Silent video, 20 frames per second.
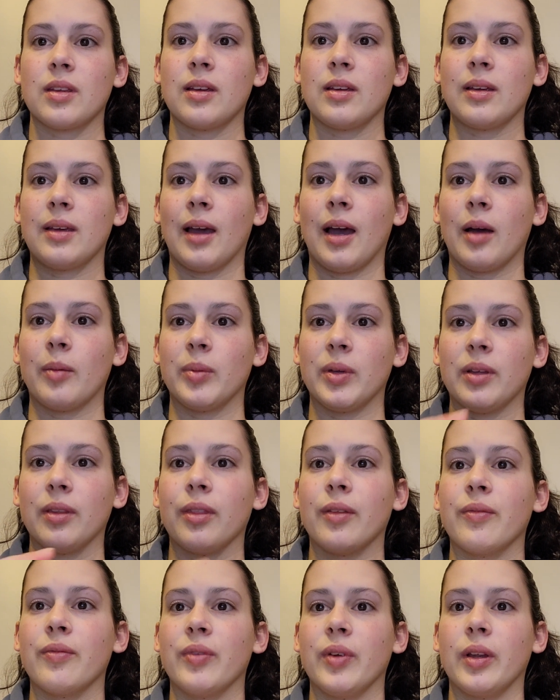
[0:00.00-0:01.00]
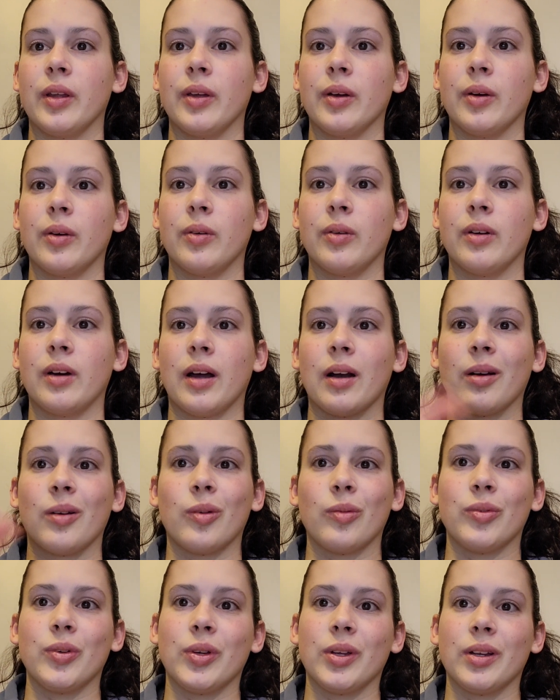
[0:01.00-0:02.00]
Gabby in the video, I don't know
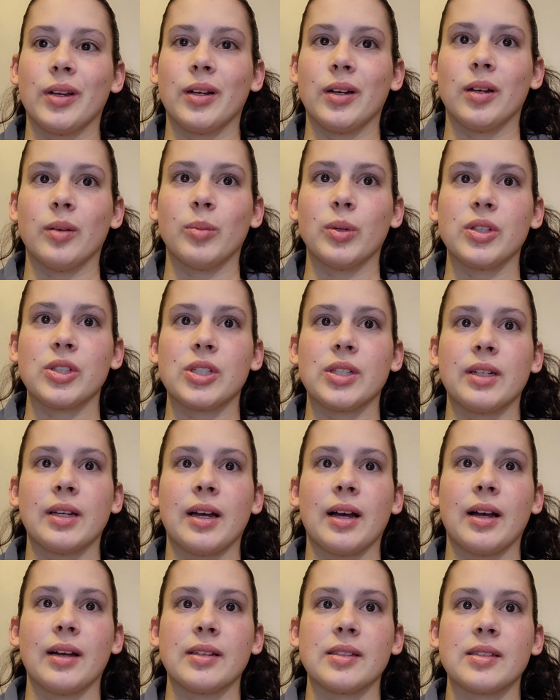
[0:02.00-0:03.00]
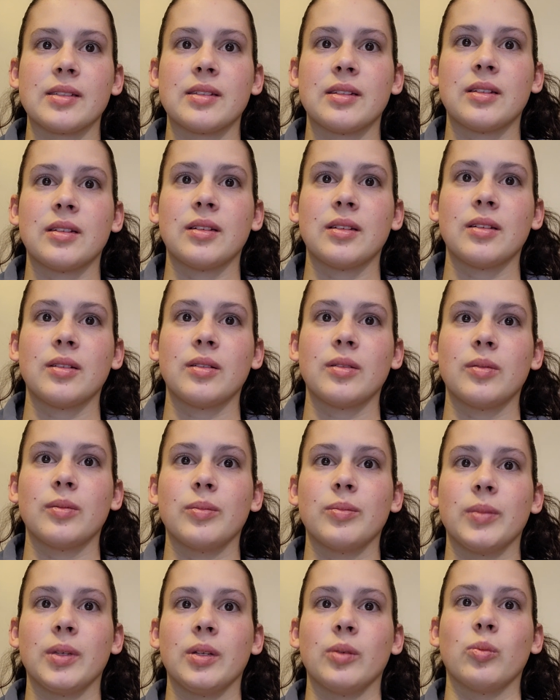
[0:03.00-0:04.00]
if you could hear, but she asked
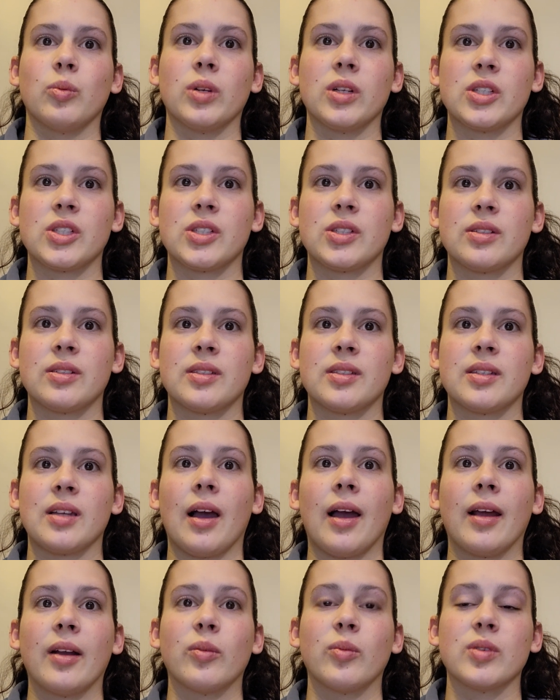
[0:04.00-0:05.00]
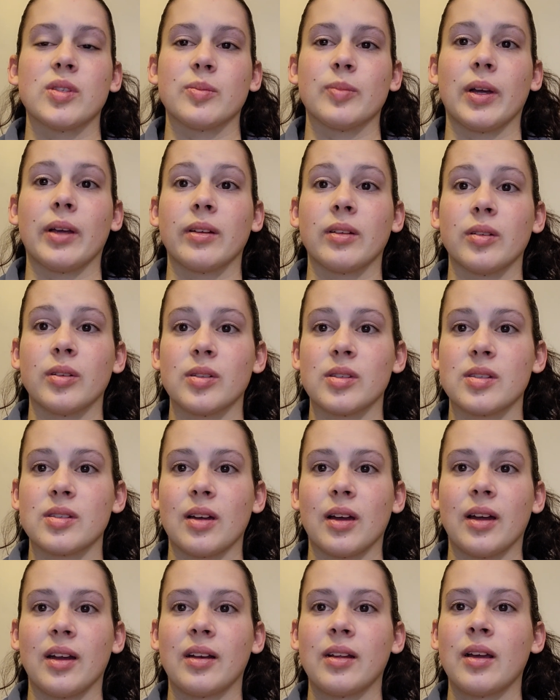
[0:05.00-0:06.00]
me which side was my good
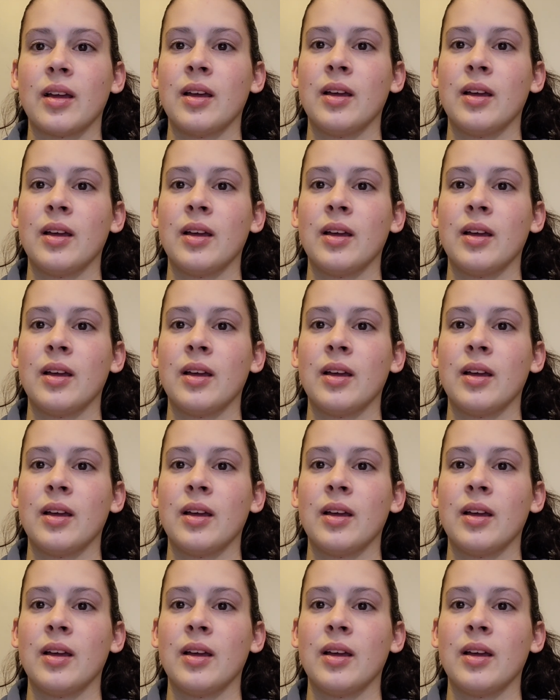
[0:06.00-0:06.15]
side.